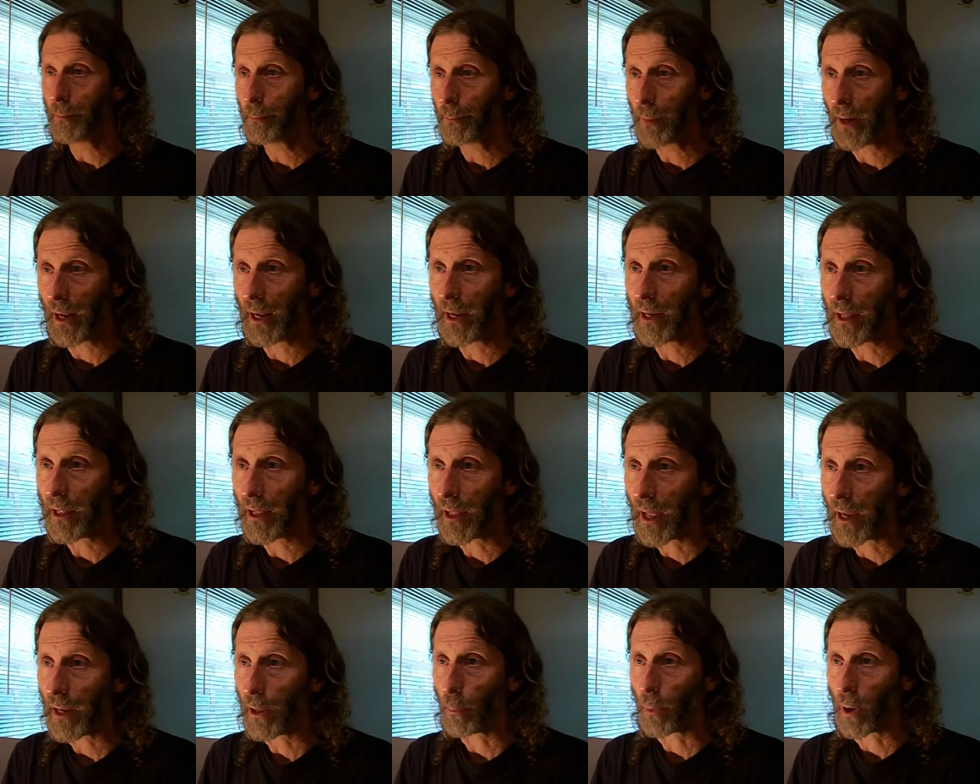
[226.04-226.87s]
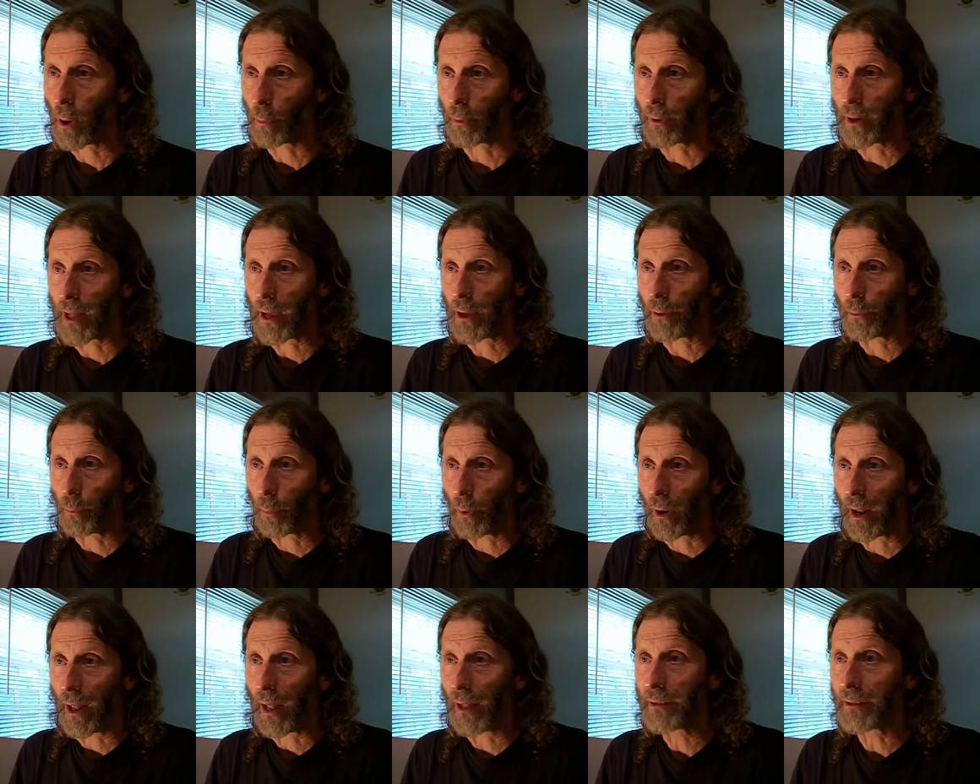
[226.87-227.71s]
but any, anyway, when they
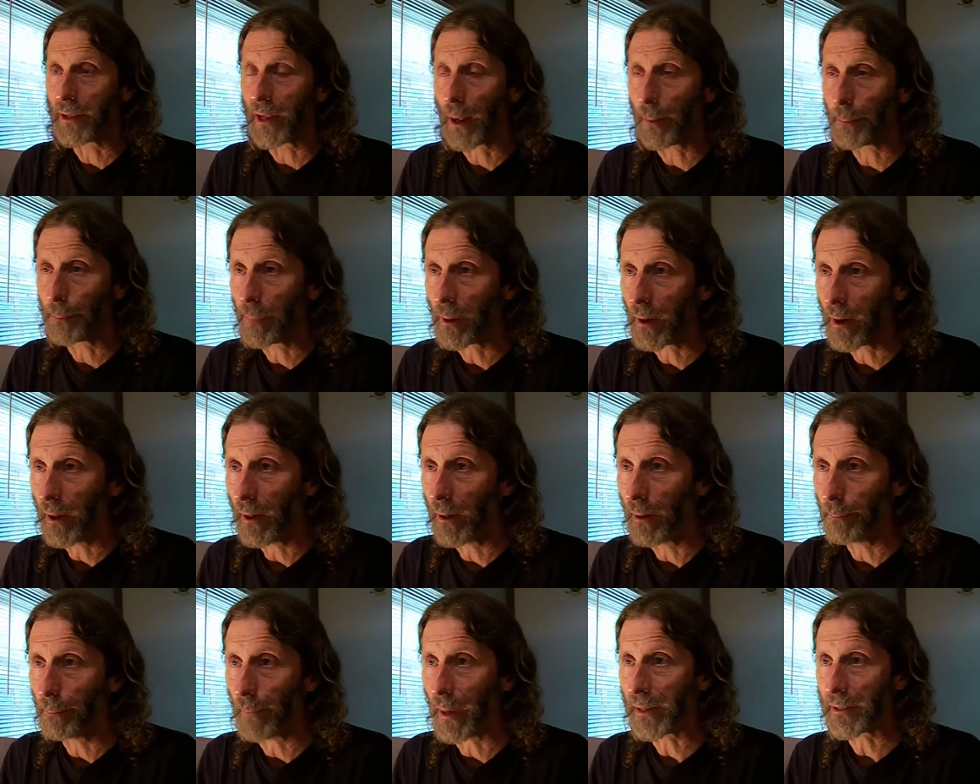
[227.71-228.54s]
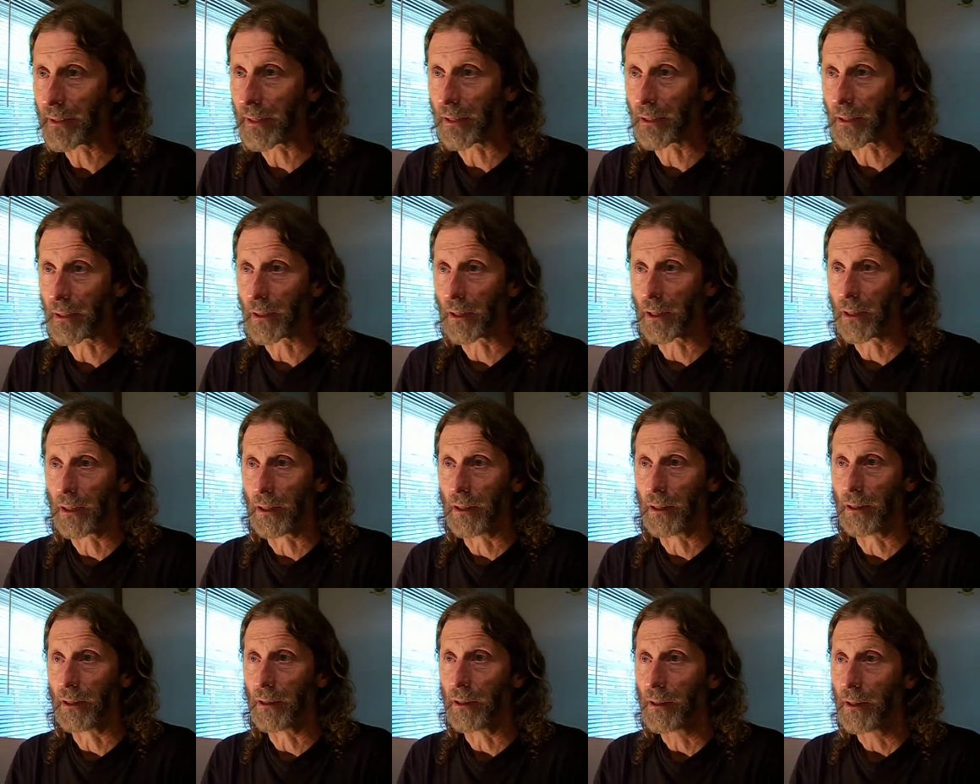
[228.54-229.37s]
ended up uh, making
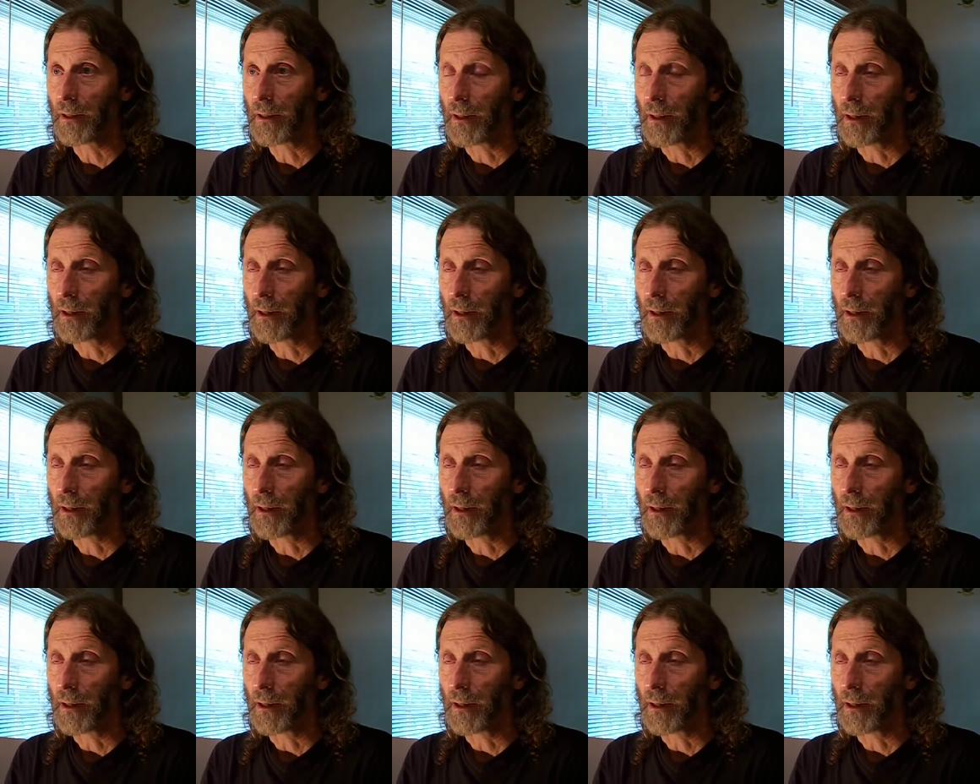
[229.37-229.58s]
uh,